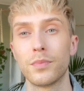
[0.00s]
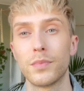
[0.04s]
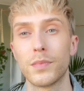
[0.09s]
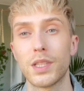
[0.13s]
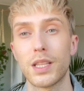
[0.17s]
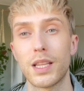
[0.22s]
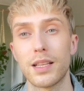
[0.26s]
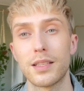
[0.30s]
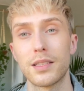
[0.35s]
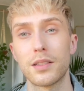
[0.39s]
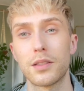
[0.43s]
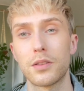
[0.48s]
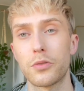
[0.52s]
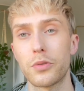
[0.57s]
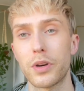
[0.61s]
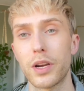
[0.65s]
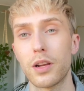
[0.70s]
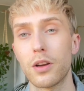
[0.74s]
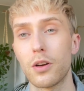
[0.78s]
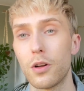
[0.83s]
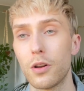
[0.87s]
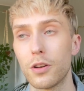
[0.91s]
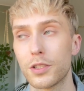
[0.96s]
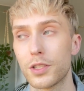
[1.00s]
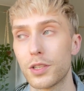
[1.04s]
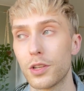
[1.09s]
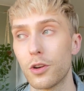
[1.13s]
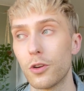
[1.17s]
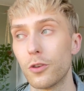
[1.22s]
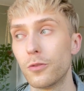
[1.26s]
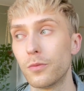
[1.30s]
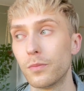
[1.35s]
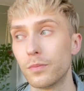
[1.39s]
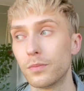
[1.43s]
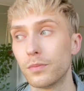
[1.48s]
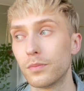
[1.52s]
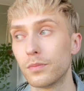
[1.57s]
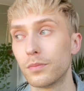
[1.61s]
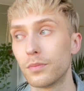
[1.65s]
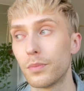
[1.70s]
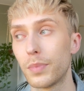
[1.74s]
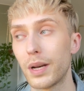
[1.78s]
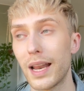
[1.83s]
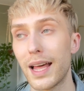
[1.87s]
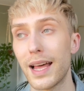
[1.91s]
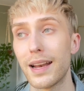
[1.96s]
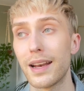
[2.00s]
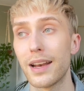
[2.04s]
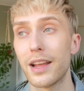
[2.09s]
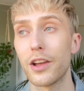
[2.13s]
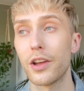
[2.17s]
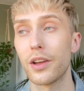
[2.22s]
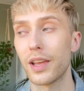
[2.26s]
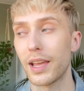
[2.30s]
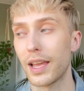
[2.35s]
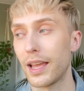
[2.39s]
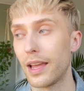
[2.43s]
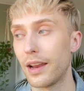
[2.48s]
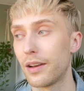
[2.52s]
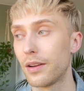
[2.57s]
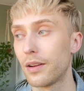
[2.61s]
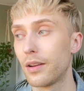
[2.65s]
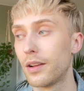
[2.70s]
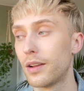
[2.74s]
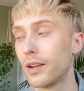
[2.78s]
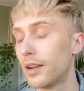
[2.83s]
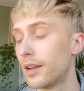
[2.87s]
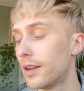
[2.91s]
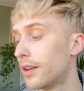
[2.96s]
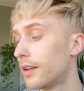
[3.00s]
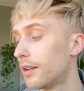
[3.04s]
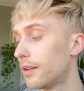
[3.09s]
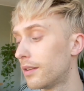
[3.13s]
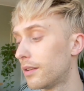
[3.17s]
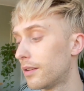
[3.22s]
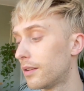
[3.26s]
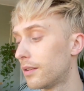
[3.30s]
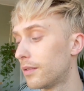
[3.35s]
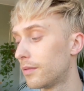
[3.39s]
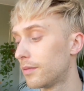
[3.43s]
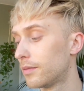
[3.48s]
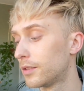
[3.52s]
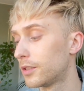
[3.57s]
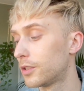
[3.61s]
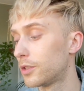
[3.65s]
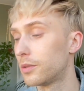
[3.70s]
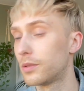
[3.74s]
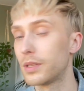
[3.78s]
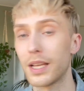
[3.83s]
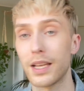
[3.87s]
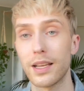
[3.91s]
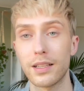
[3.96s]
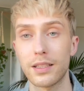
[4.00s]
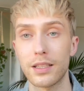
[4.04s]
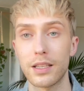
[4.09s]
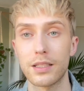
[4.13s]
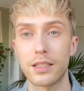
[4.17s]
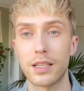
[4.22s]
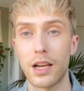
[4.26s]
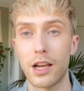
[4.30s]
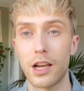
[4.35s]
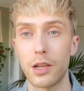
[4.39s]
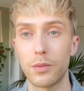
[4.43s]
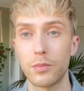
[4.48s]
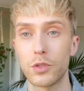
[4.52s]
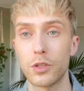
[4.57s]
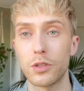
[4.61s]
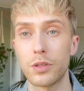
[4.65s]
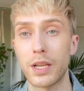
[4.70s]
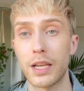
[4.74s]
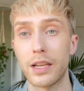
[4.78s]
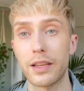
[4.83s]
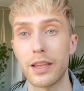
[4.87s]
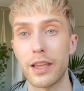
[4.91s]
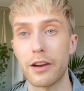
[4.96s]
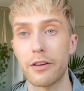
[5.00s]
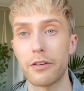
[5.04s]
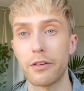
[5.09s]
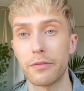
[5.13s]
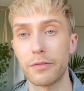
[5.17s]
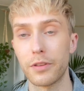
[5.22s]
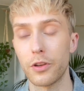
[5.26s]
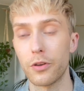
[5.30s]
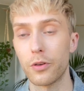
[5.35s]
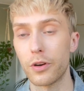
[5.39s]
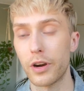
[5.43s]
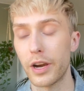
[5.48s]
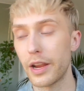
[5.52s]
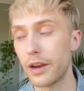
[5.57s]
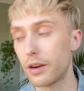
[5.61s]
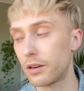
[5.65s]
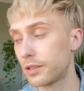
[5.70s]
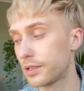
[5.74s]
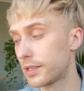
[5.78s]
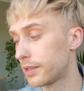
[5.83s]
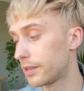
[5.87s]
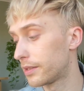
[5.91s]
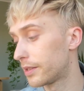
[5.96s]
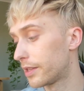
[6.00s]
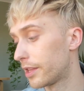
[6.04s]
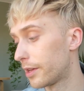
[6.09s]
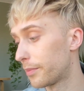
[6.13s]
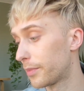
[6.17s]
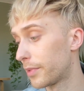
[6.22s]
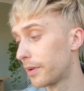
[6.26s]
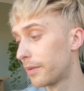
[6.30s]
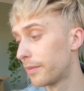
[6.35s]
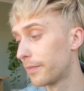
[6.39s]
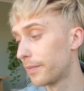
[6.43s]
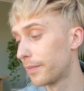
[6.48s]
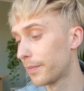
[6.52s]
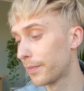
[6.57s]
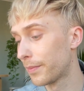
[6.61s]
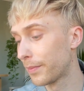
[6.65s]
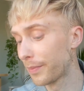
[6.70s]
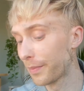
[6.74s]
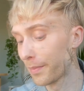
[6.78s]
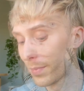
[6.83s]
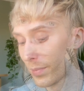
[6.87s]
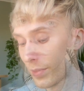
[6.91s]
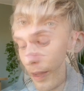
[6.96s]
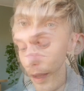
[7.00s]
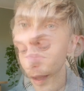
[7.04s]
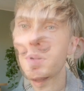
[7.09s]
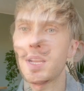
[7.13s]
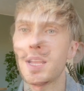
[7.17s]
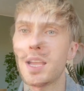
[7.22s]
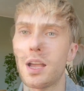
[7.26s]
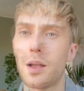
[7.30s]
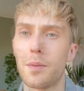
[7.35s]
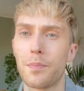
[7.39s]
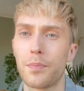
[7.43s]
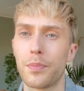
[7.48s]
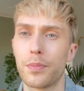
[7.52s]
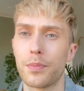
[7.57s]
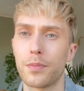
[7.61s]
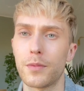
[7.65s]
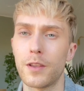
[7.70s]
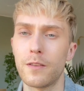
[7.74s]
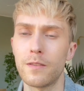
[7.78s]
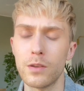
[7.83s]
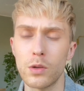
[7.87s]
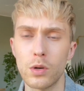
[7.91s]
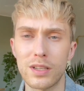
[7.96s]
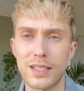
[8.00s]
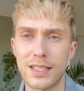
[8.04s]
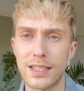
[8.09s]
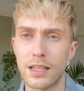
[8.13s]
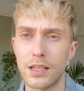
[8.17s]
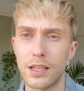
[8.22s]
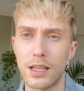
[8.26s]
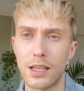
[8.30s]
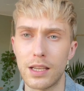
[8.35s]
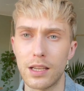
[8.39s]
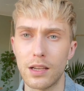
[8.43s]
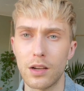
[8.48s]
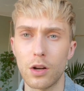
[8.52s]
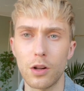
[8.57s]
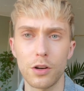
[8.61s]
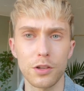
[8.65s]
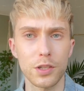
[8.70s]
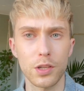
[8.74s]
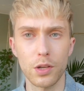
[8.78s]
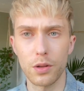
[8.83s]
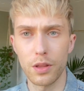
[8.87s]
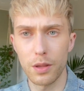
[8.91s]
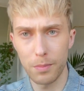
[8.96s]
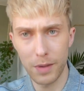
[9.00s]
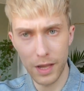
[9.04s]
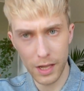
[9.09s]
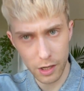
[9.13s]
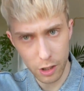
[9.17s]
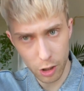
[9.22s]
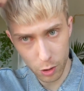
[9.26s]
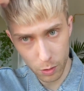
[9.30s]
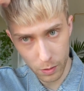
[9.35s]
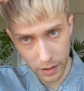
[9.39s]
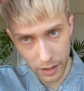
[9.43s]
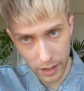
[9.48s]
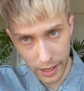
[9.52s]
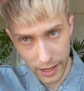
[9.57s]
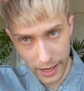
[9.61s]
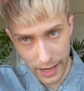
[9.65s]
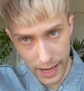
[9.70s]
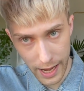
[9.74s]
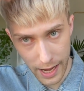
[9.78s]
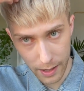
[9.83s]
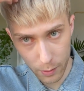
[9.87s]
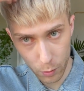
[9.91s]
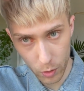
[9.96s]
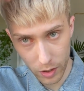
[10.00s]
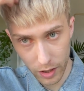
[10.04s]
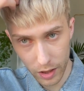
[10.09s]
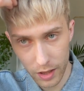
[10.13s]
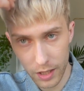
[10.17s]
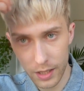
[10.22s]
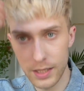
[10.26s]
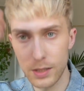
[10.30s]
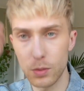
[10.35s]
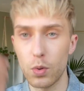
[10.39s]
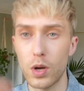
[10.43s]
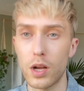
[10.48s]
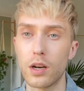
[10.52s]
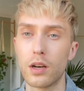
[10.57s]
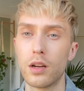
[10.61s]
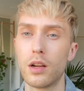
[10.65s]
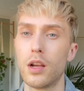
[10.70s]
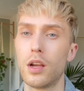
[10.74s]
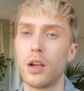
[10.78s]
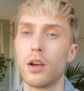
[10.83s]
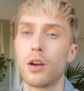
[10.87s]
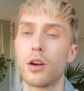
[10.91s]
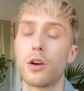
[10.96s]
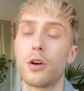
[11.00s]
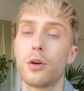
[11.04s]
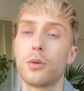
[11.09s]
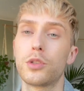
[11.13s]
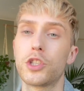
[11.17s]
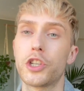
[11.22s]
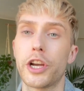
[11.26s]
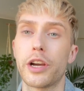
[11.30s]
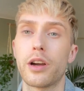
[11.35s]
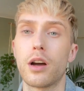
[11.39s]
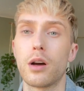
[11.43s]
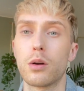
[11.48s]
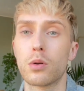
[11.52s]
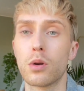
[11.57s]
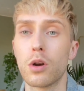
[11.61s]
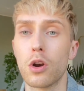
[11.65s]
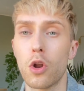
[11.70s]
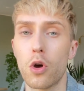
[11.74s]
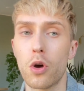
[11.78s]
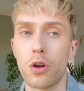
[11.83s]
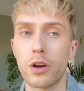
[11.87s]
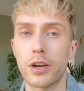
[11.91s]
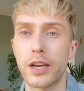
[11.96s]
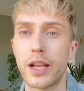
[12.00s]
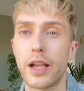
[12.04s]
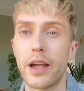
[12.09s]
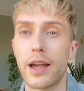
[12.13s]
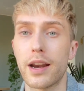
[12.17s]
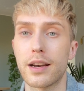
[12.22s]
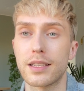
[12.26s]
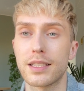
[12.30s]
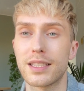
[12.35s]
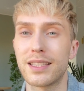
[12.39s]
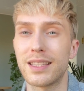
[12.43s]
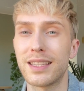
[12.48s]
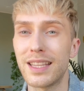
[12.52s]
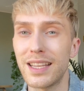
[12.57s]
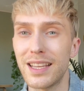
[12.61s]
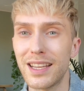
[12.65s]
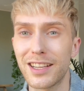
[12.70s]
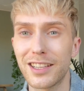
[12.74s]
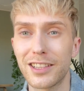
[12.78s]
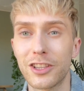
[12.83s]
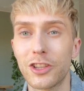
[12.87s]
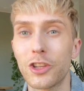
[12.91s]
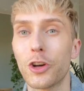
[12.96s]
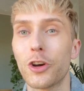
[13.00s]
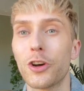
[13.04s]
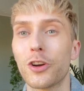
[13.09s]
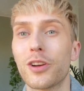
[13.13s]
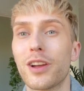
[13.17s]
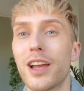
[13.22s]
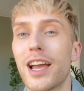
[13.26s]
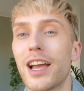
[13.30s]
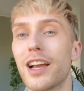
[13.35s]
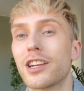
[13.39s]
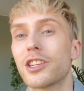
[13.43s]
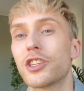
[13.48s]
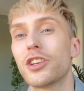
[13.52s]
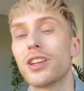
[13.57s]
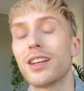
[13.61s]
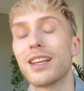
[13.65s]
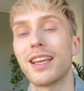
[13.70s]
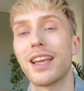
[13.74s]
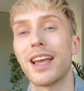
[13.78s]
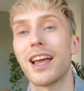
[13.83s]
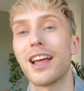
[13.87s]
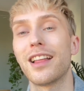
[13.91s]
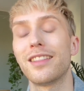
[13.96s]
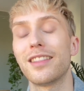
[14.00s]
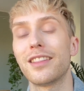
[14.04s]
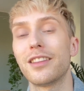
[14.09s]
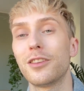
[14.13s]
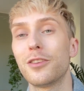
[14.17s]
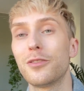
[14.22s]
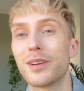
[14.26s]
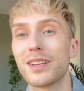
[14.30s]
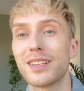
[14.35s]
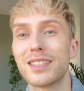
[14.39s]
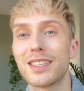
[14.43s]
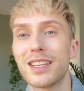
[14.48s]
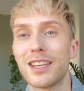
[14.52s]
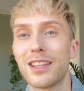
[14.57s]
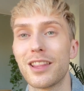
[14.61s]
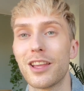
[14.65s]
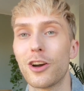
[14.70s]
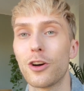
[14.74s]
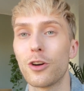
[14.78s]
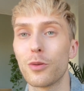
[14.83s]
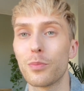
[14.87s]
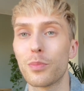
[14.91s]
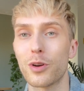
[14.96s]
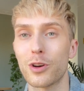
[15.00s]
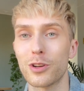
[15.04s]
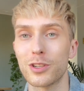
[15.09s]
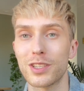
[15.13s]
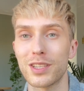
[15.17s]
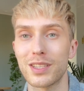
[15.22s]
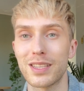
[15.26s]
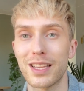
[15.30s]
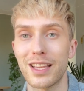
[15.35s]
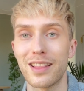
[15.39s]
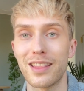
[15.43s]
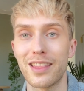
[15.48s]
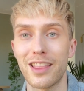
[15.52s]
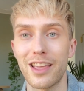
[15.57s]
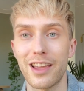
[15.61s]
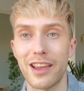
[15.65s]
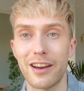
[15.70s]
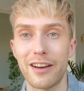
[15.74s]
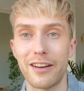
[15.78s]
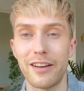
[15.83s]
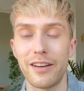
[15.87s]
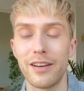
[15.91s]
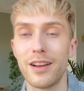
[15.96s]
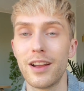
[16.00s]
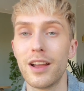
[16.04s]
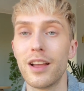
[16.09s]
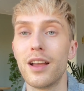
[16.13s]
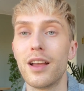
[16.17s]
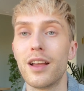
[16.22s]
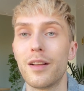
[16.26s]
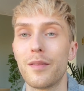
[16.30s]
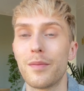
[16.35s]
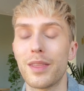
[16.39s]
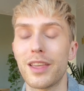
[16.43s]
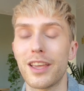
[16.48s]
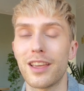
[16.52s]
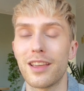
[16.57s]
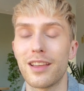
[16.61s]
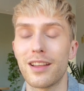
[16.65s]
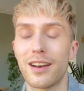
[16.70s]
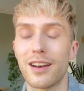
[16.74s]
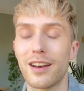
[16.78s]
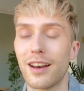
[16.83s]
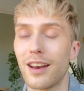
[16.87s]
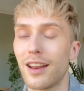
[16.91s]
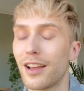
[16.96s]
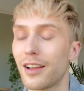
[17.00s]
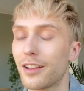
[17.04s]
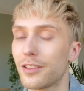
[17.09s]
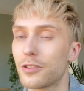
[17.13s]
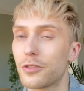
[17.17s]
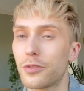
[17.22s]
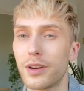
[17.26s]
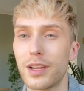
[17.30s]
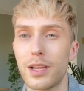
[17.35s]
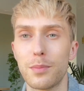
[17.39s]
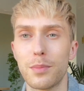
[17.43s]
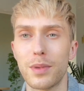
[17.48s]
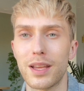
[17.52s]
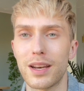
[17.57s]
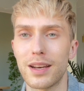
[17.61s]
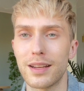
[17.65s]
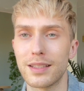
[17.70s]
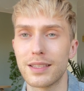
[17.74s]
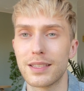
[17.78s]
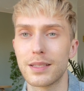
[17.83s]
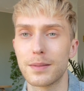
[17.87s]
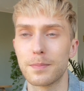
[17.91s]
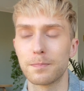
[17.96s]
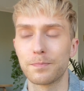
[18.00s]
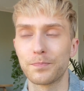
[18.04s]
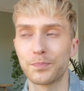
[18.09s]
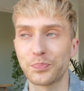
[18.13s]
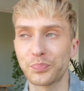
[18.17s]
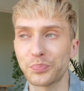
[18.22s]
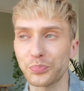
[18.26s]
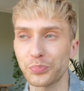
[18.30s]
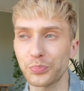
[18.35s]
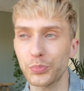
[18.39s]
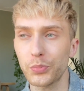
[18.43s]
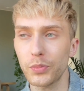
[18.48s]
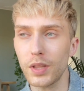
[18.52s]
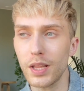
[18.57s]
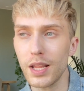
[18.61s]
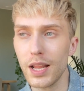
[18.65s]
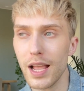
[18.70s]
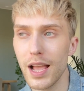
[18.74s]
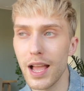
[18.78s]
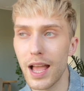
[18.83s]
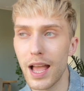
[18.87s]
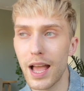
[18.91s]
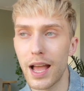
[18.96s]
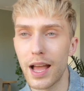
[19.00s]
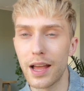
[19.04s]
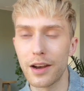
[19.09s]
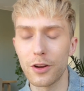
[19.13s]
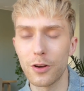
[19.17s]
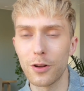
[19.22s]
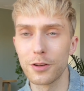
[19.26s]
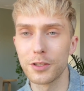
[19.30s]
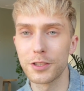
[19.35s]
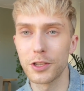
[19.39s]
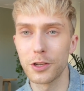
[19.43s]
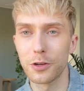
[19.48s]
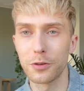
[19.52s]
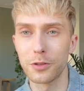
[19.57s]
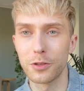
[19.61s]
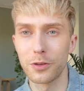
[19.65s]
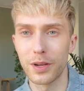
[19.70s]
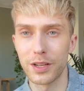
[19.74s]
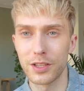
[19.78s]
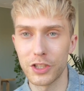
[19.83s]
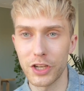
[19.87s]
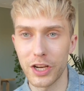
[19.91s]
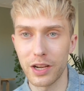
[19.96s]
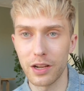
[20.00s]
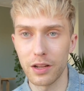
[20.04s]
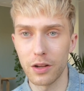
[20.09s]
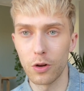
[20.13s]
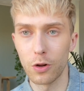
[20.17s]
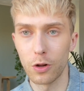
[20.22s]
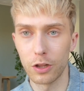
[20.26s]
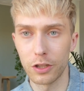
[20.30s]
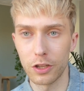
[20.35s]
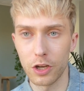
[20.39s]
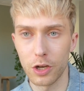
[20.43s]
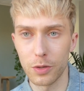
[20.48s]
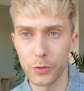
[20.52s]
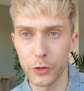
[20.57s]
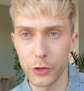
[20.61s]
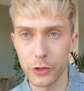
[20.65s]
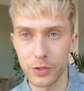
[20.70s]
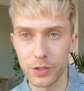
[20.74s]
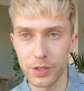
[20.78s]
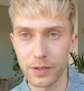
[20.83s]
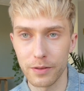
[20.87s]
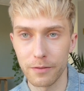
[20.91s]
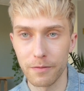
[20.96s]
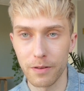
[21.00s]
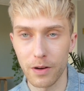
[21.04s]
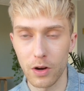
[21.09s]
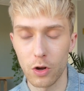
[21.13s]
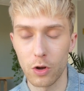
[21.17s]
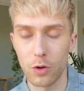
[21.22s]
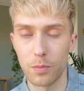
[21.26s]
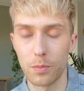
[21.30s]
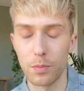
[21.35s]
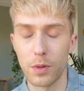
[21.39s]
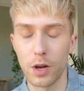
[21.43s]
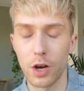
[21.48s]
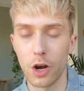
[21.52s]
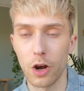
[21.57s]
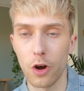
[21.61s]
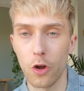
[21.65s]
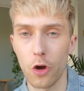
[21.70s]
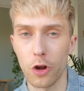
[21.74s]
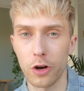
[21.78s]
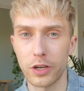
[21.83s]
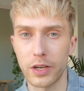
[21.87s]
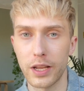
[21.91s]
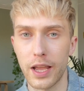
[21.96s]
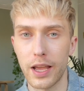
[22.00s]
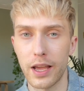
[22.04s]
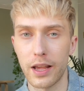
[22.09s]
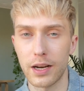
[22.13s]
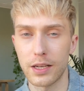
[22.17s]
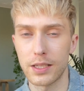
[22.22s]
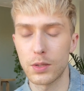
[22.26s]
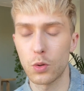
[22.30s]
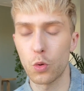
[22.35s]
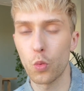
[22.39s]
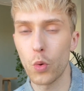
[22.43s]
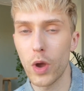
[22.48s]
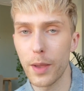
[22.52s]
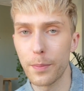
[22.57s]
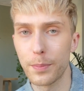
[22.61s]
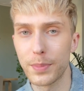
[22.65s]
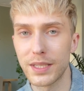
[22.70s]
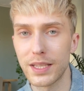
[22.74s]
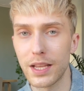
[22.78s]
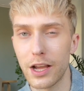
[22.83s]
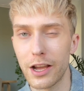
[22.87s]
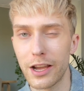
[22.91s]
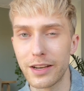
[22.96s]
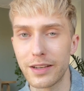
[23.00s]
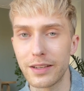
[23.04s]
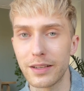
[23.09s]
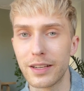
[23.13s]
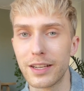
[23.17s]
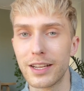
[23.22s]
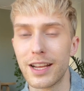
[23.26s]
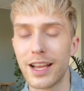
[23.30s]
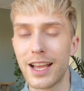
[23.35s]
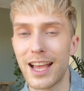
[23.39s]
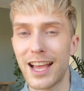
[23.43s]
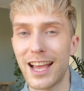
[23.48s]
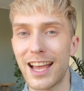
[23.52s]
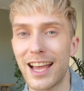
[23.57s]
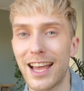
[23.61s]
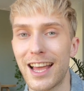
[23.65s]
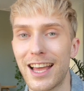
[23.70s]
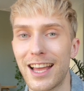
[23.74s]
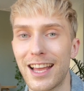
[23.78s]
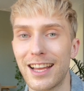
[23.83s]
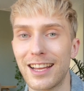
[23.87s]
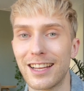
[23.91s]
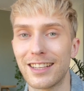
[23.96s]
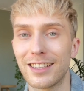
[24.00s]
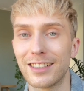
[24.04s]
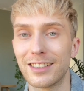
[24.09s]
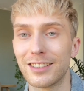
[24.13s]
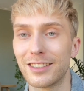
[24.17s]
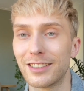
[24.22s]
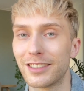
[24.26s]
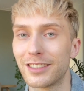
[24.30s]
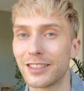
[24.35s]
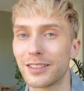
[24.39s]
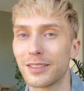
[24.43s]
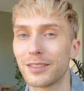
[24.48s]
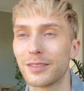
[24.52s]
that's trick also. Plan ahead to take the time to take care of your hair system. But yeah, if you wanna see also the makeover I had with this one, go check out Lord Hair's TikTok actually, and you can see the whole process in there in like three minutes and also you can check all the options from Lord Hair's website and